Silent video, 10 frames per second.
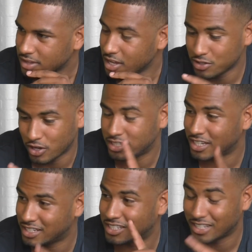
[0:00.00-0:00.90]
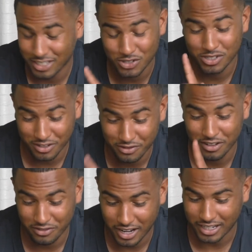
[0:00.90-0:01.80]
So I take interesting fun
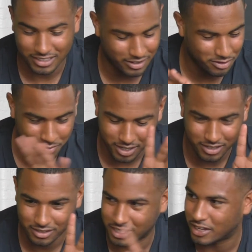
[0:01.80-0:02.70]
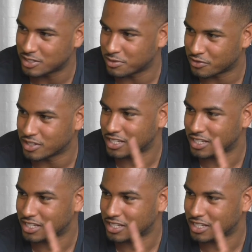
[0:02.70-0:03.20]
fact. Everybody clowns me for this.